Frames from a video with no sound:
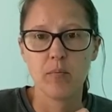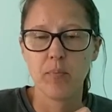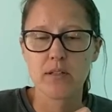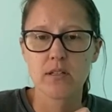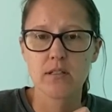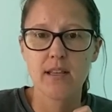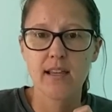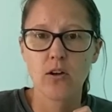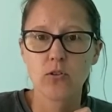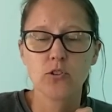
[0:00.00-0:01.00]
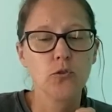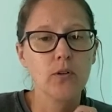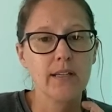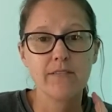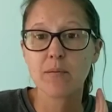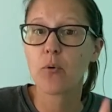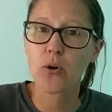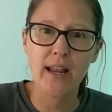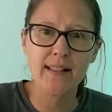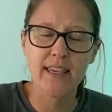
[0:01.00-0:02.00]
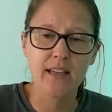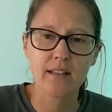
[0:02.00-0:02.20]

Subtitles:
buses that go to even Morelia.